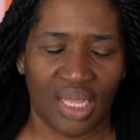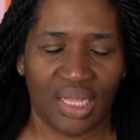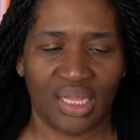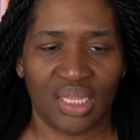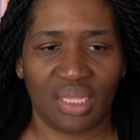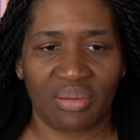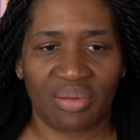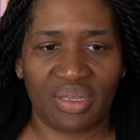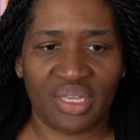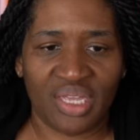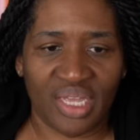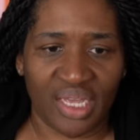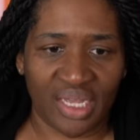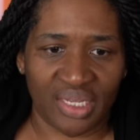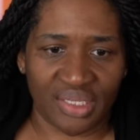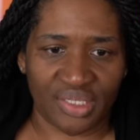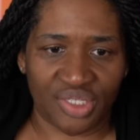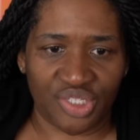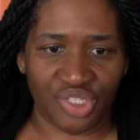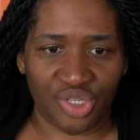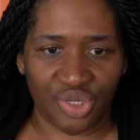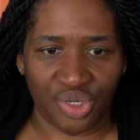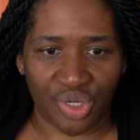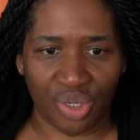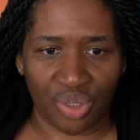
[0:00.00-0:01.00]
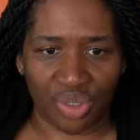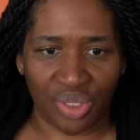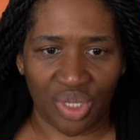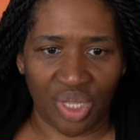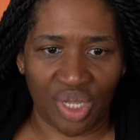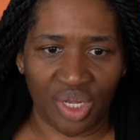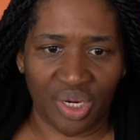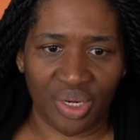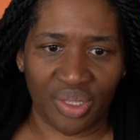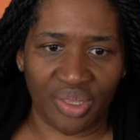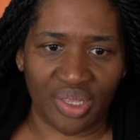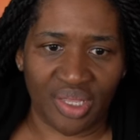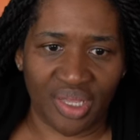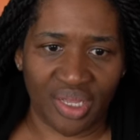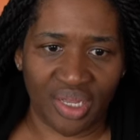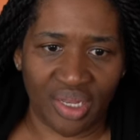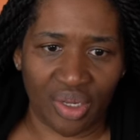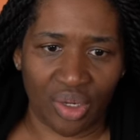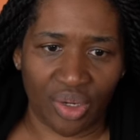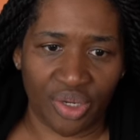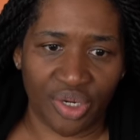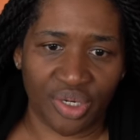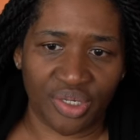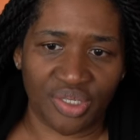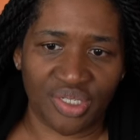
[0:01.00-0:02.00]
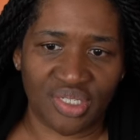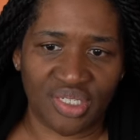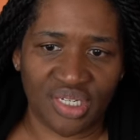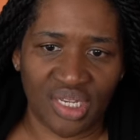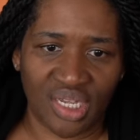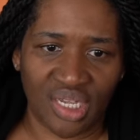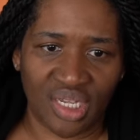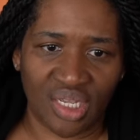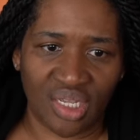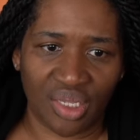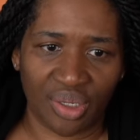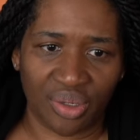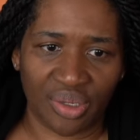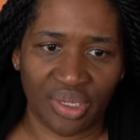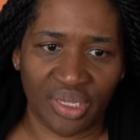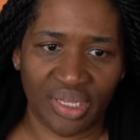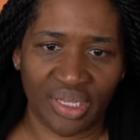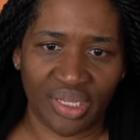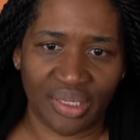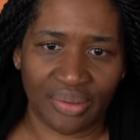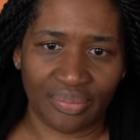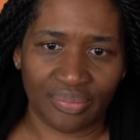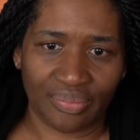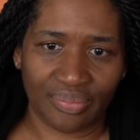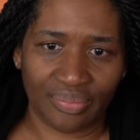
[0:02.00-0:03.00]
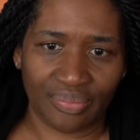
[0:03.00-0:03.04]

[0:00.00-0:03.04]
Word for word: Let me guess, you're no longer there? Oh, you're staying, okay.